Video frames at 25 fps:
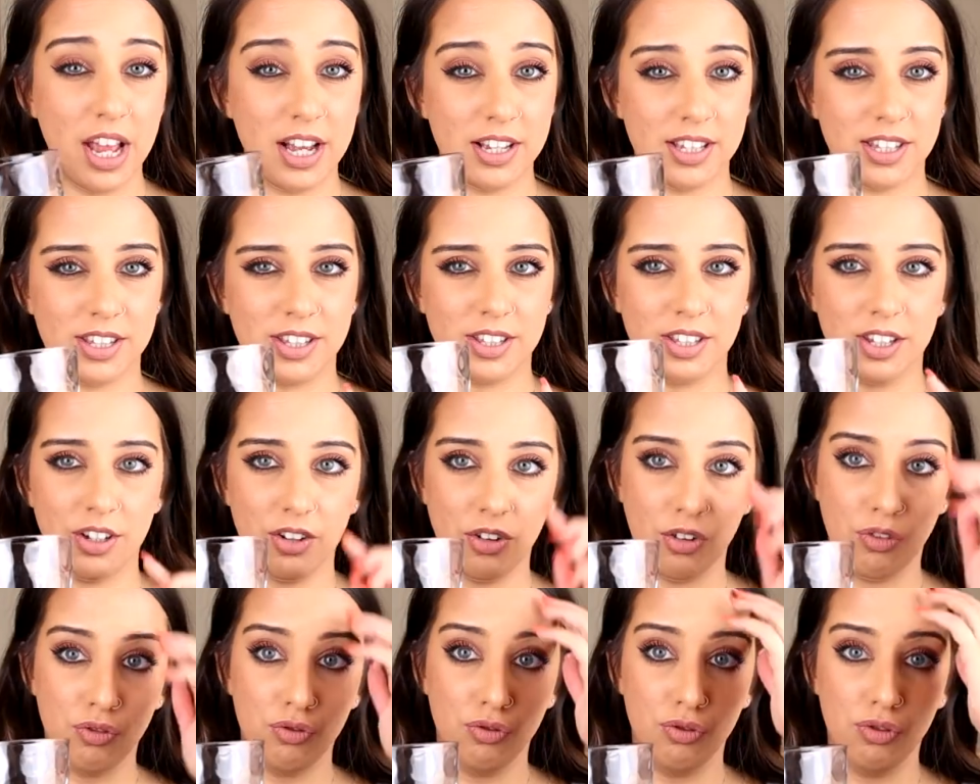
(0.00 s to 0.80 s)
this,
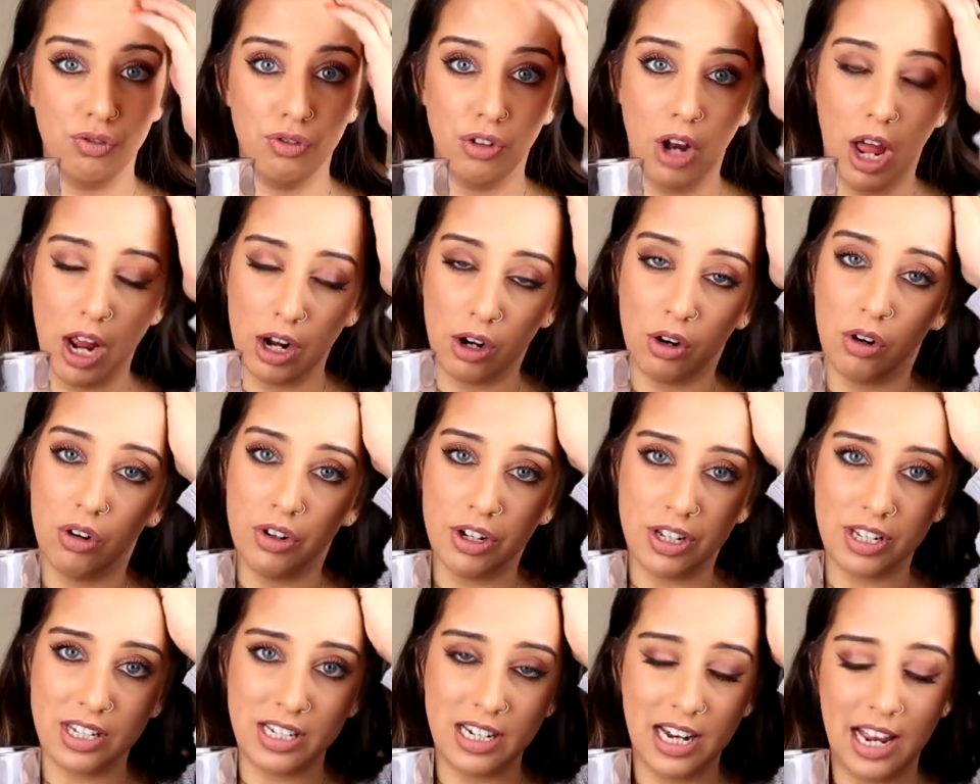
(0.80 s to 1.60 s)
like
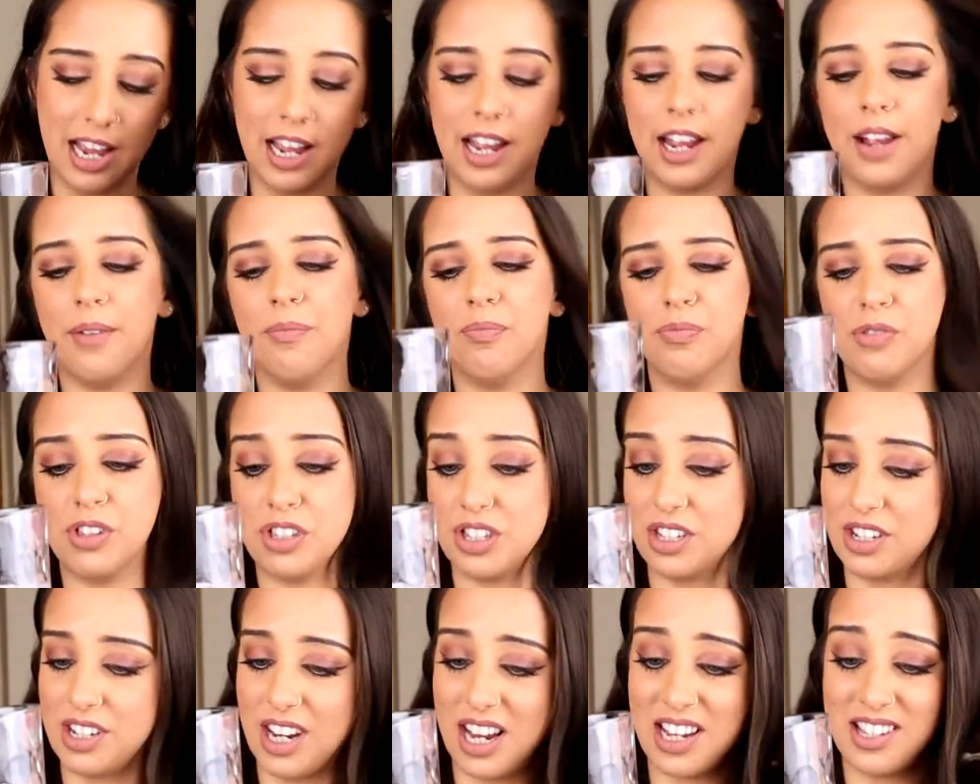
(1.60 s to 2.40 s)
honestly,
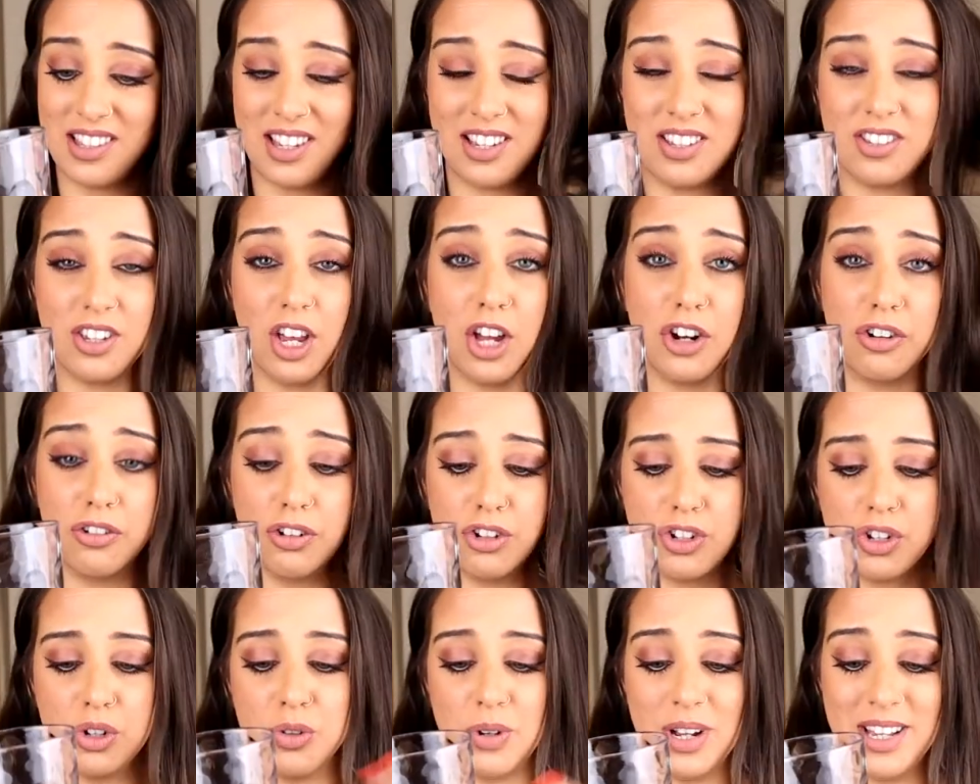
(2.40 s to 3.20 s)
doesn't taste like
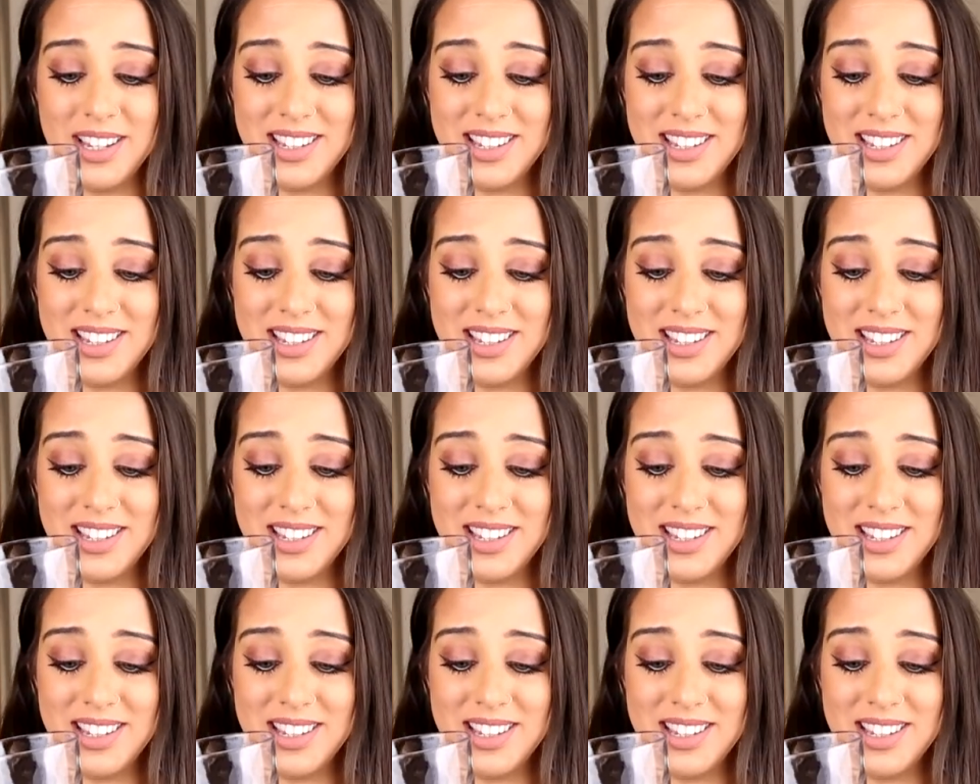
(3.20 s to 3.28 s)
cider at all.